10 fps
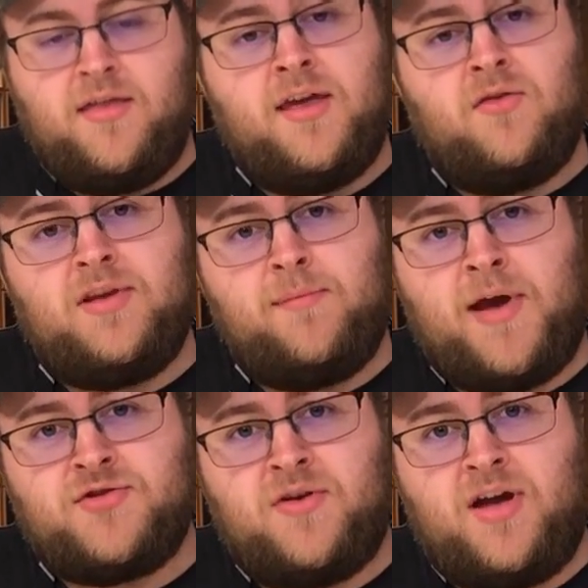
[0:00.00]
The only
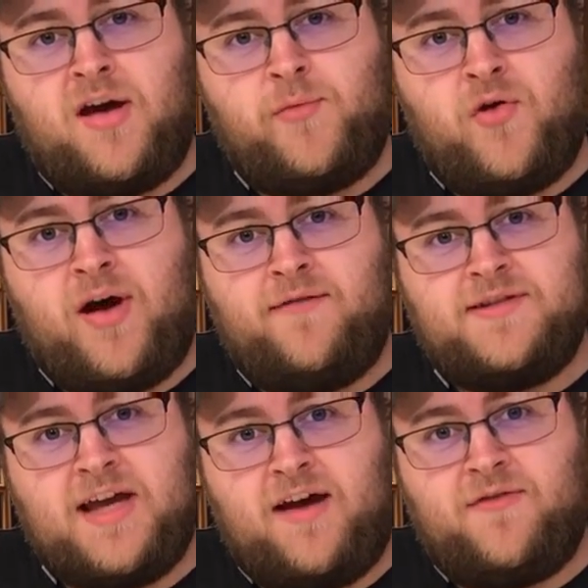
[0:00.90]
measuring cup you
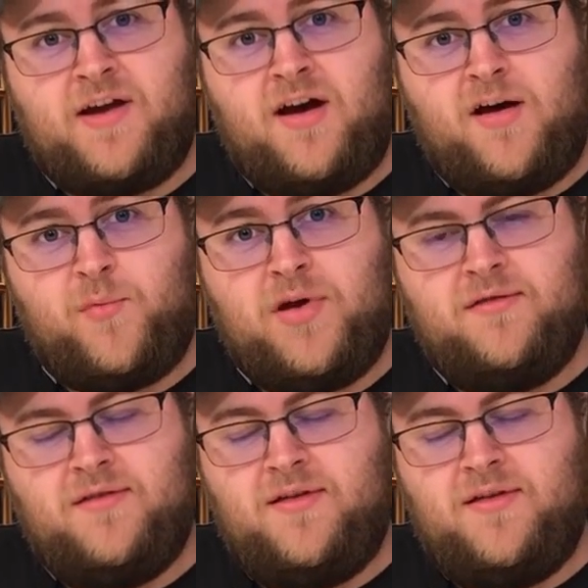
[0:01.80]
have is half a cup.